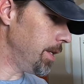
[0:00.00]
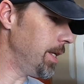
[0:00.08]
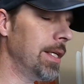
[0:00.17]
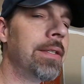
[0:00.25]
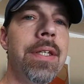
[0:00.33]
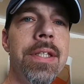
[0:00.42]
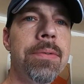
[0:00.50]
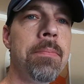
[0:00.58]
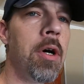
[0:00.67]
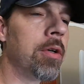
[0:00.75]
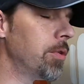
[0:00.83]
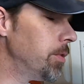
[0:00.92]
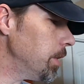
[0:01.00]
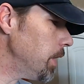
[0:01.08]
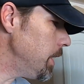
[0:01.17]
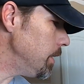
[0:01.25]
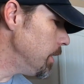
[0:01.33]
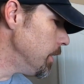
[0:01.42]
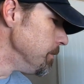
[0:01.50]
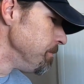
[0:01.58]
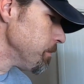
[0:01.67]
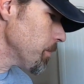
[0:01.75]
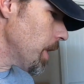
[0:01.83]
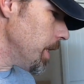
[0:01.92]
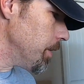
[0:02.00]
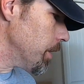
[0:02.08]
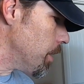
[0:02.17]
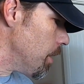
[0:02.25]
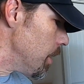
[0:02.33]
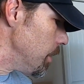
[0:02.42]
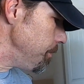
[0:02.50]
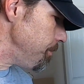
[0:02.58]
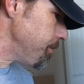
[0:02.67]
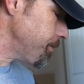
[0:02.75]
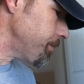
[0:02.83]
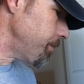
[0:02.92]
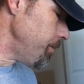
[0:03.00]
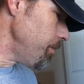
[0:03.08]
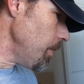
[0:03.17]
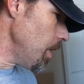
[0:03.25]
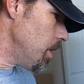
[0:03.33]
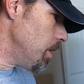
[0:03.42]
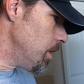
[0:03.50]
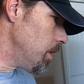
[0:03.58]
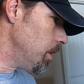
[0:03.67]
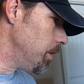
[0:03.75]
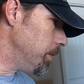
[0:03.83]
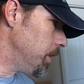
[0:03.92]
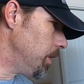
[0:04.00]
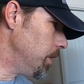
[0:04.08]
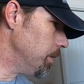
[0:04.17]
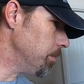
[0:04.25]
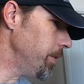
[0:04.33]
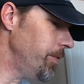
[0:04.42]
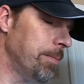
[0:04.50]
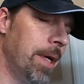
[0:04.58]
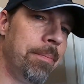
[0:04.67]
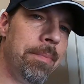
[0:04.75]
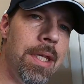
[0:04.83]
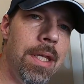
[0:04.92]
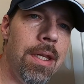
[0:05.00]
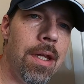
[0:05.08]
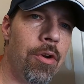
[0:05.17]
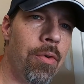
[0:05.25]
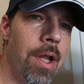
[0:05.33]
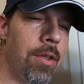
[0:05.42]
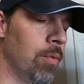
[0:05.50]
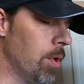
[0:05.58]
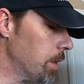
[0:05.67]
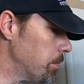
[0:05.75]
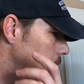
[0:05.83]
is a small coolant leak in the car. I believe it might be around the water